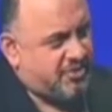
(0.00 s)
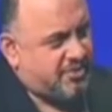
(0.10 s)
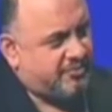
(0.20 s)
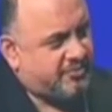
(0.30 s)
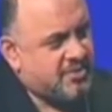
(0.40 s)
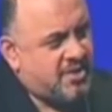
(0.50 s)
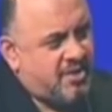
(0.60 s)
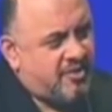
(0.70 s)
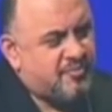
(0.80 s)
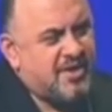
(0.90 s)
of
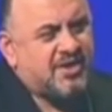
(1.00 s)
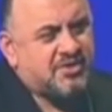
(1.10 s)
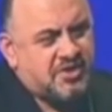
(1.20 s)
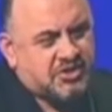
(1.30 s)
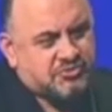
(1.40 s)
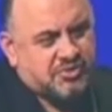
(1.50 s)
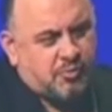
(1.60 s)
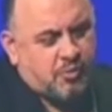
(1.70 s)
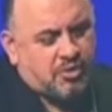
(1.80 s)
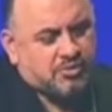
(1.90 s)
making
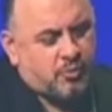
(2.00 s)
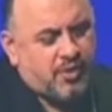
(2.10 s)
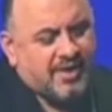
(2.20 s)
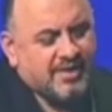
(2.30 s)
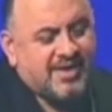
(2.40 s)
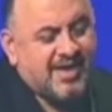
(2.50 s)
texturing work the way